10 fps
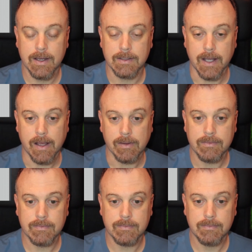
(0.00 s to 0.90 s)
No,
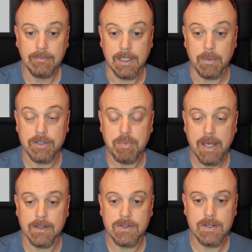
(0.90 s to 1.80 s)
he was
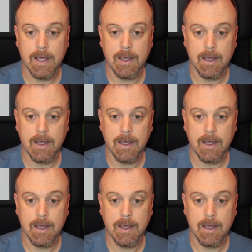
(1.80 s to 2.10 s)
pissed,